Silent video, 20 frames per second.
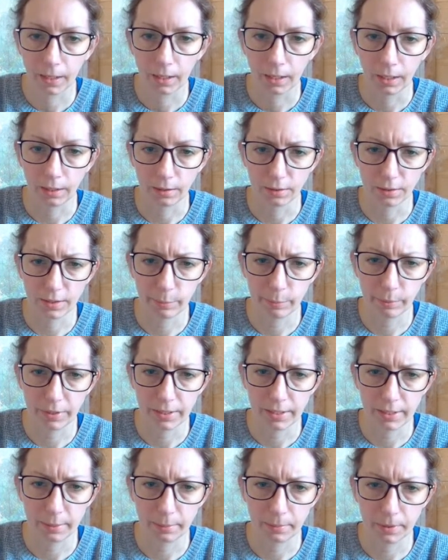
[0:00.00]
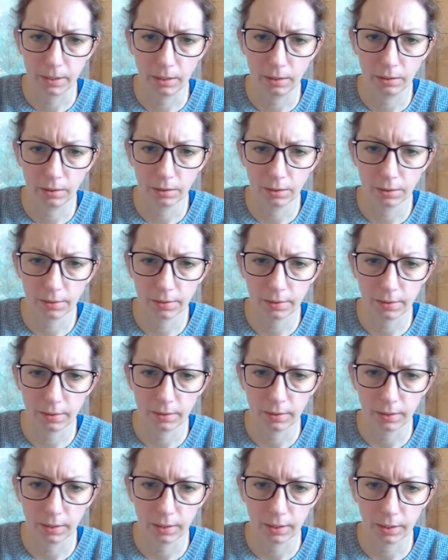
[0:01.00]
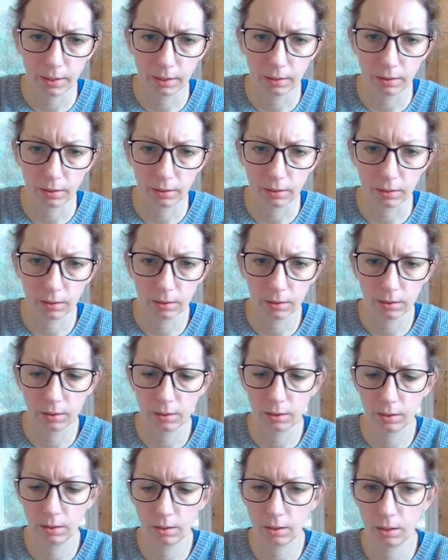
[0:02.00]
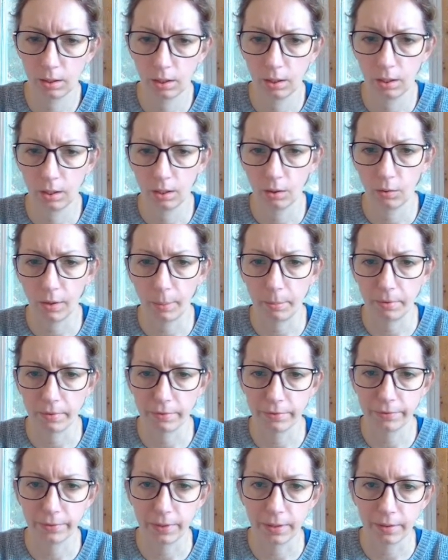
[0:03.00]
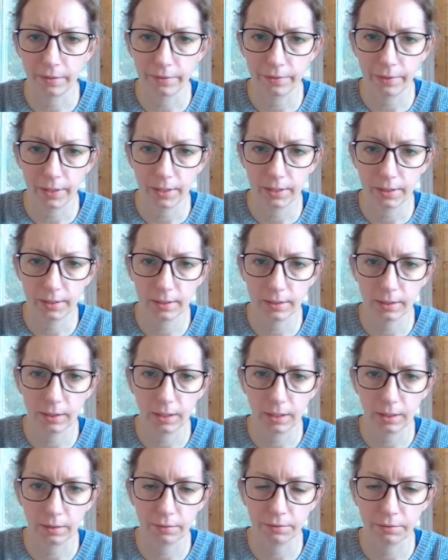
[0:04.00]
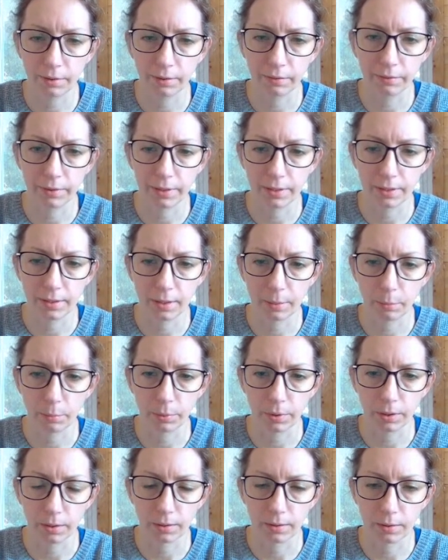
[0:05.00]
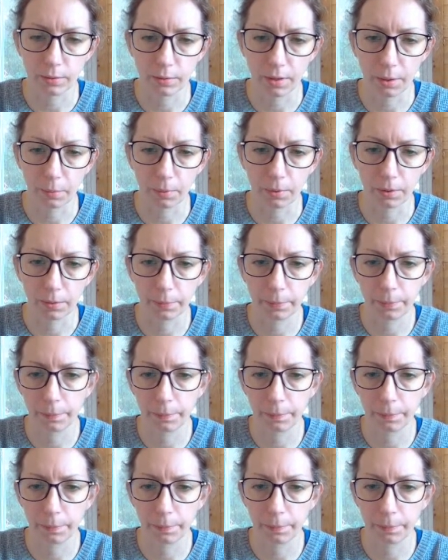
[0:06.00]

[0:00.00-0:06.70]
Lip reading: And I'll just place them here so that I can grab the front face and line the front face up with this drywall.